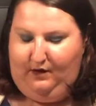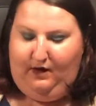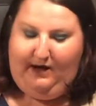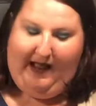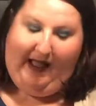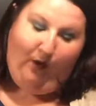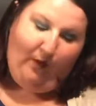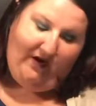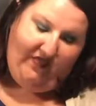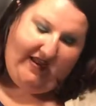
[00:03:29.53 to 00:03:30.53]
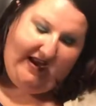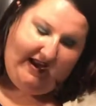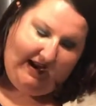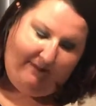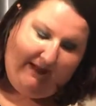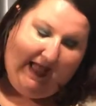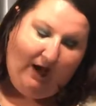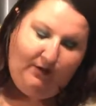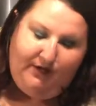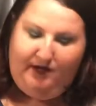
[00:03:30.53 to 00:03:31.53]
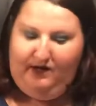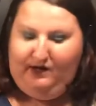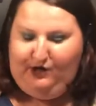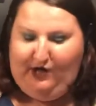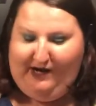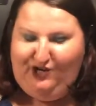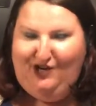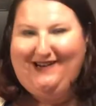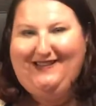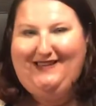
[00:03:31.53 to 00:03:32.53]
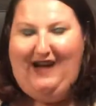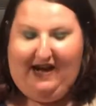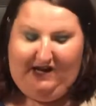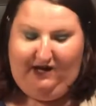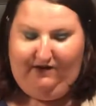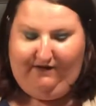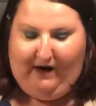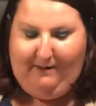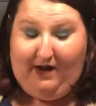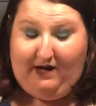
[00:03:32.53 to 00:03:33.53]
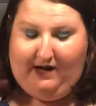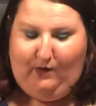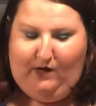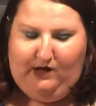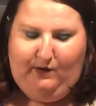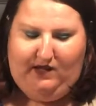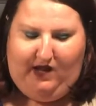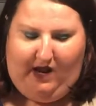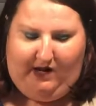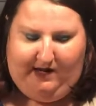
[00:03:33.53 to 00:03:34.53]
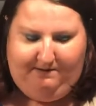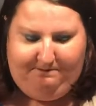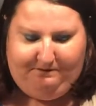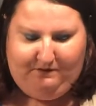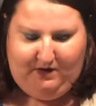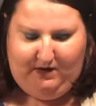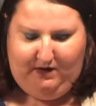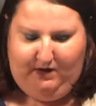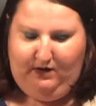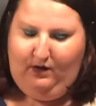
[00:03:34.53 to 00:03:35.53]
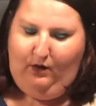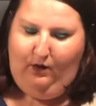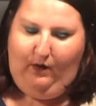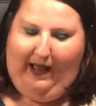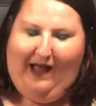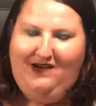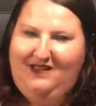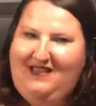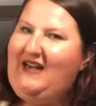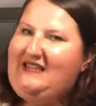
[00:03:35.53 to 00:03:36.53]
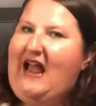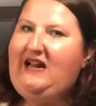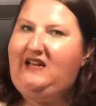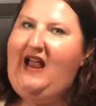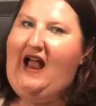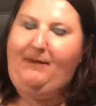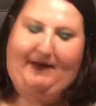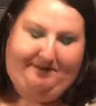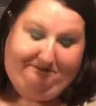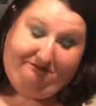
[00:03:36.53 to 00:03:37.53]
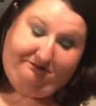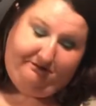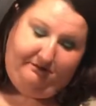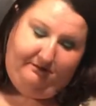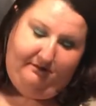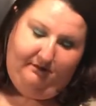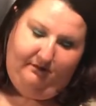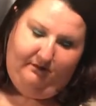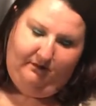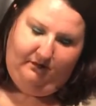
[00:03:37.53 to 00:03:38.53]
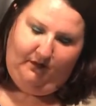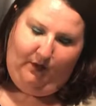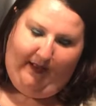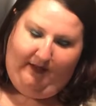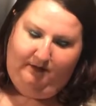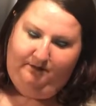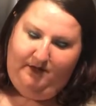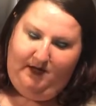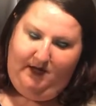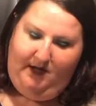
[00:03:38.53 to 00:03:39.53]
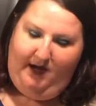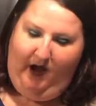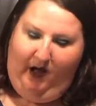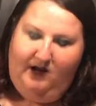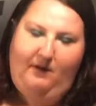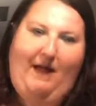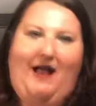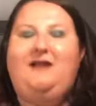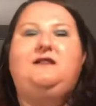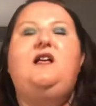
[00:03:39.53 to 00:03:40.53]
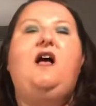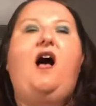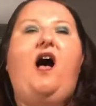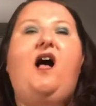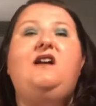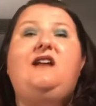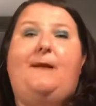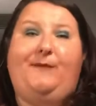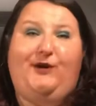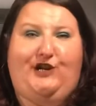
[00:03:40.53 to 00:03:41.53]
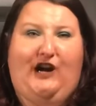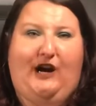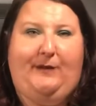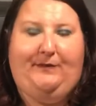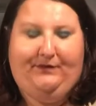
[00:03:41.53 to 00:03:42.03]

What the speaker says: Now, when thinking about changing state from a liquid to a solid, how does that exactly happen? Well, it all depends on temperature.